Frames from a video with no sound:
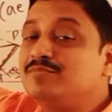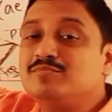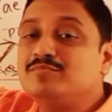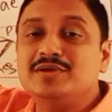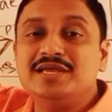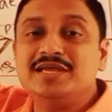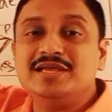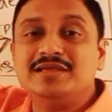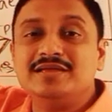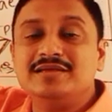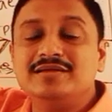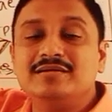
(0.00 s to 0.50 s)

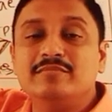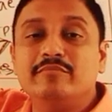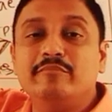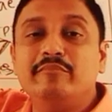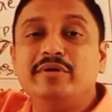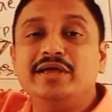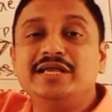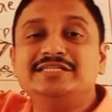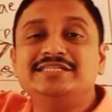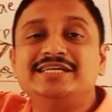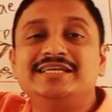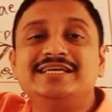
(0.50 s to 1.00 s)
B,
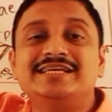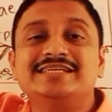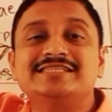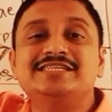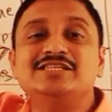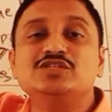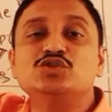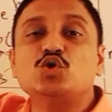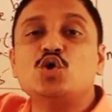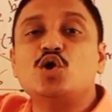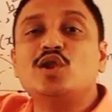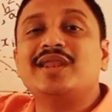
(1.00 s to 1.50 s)
major
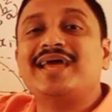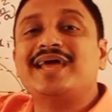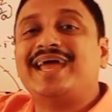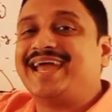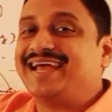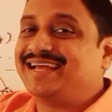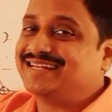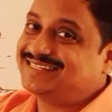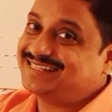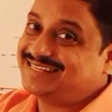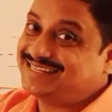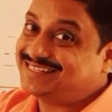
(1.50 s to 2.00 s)
axis on
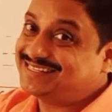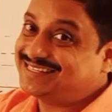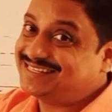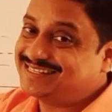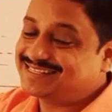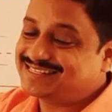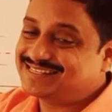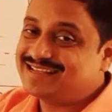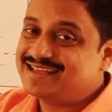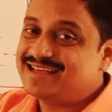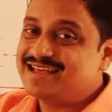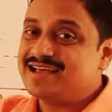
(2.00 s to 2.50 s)
X
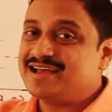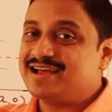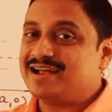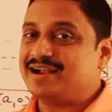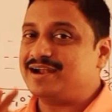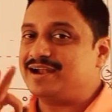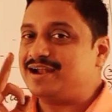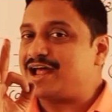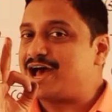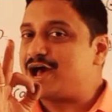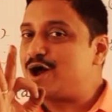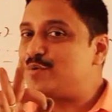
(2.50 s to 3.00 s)
axis.
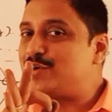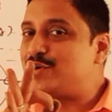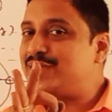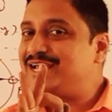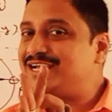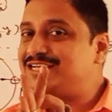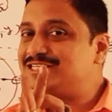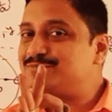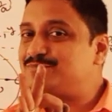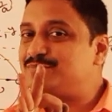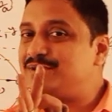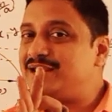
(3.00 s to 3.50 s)
Now I
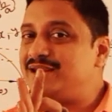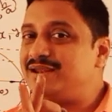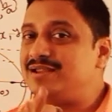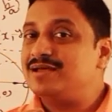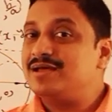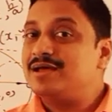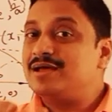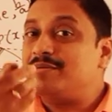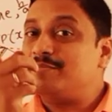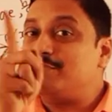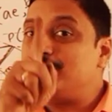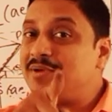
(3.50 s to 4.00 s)

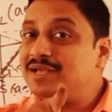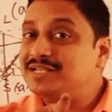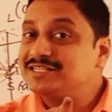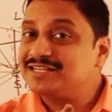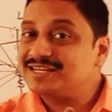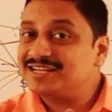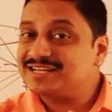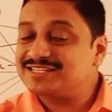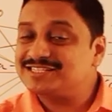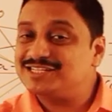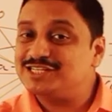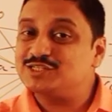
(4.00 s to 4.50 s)
explain major
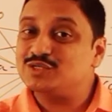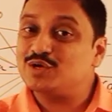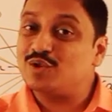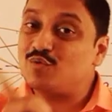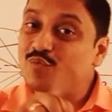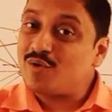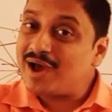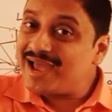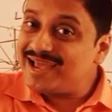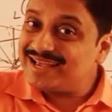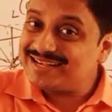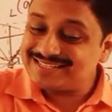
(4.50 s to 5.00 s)
axis on
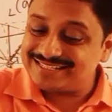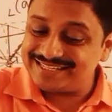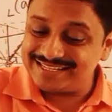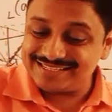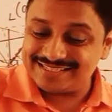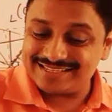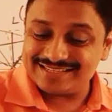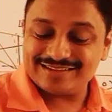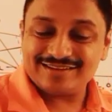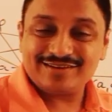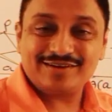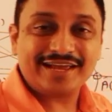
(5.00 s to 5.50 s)
Y axis,
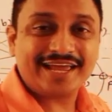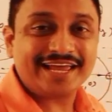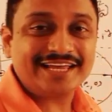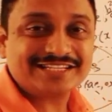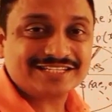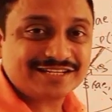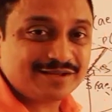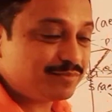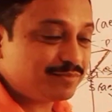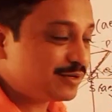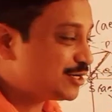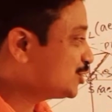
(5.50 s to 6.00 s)

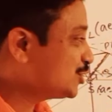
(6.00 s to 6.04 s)
case number